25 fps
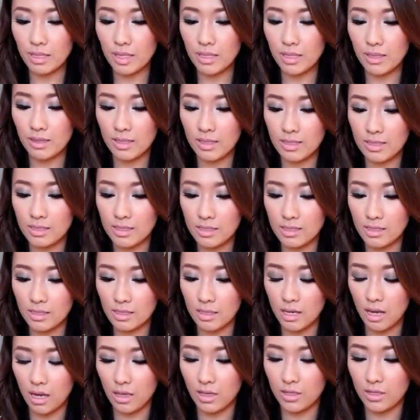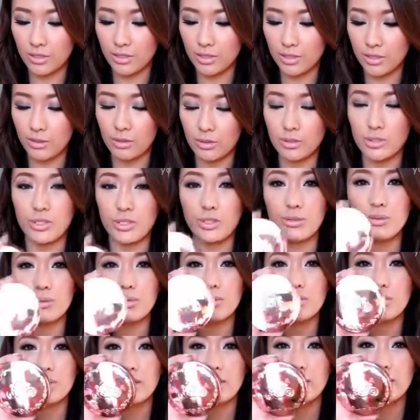and this is in color 02,
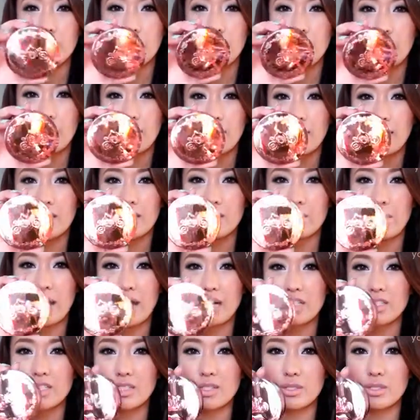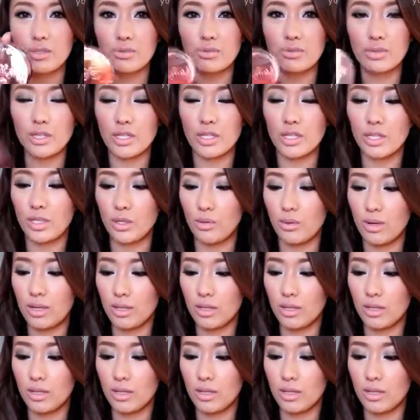and the packaging is really cute.